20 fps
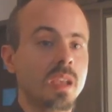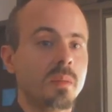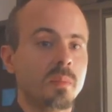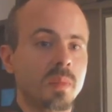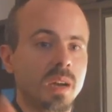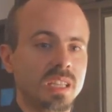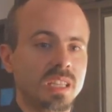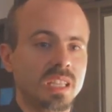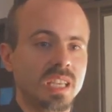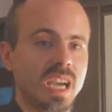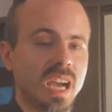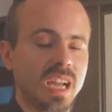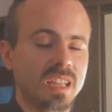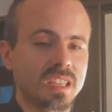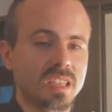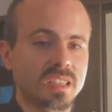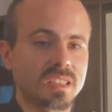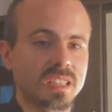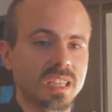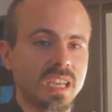But the
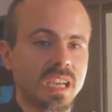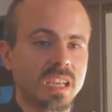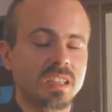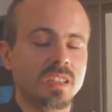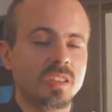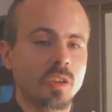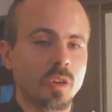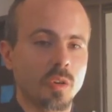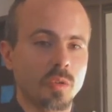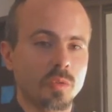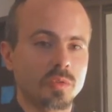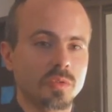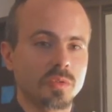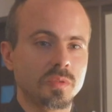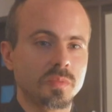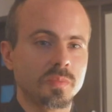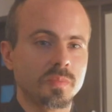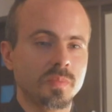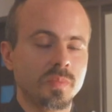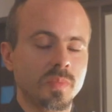other side
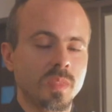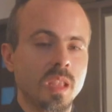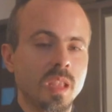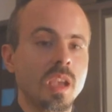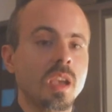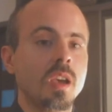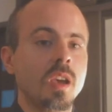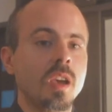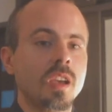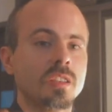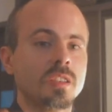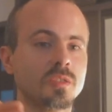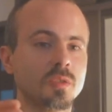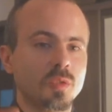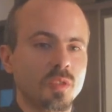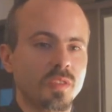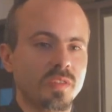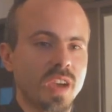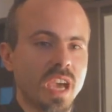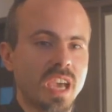knows.
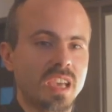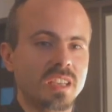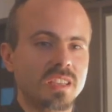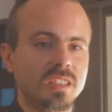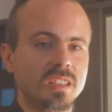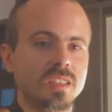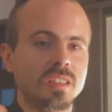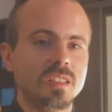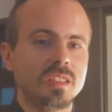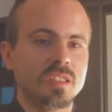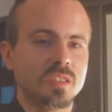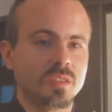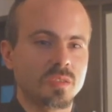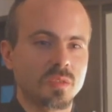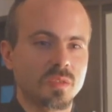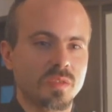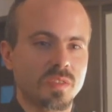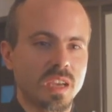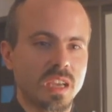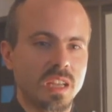Surveying the
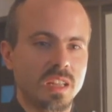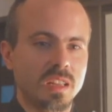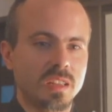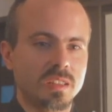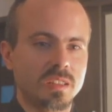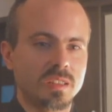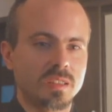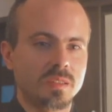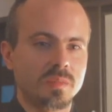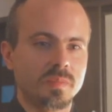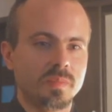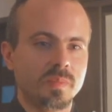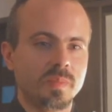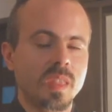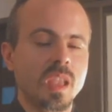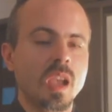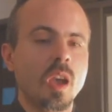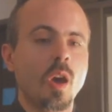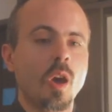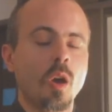surveilled.
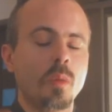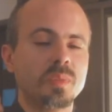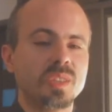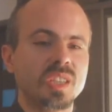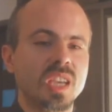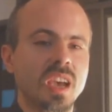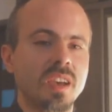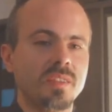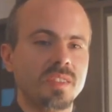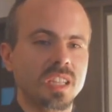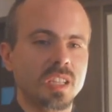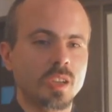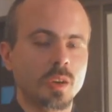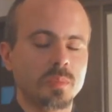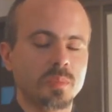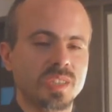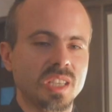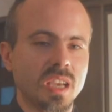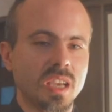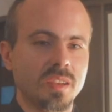Observing the
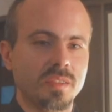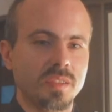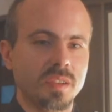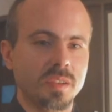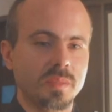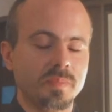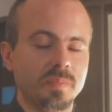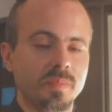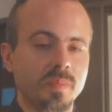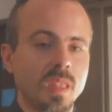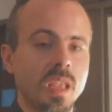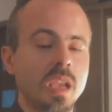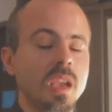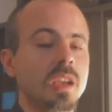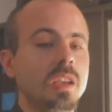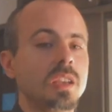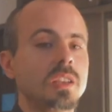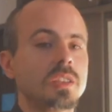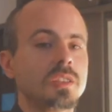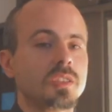observer.
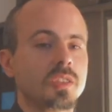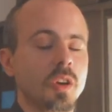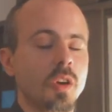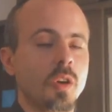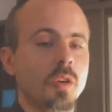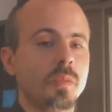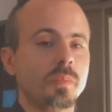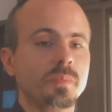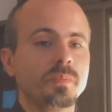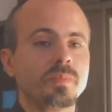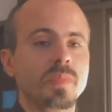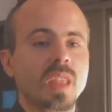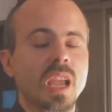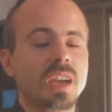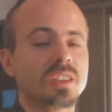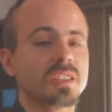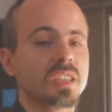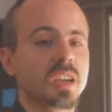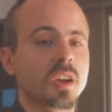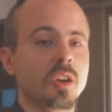So,
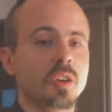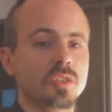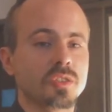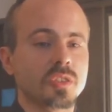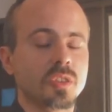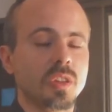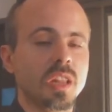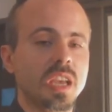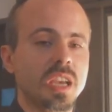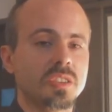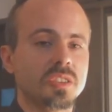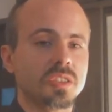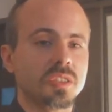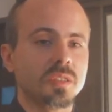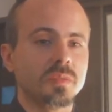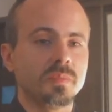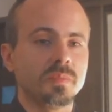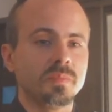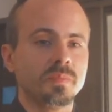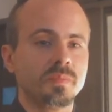as a
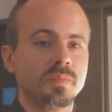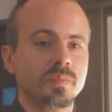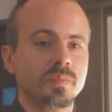consolation,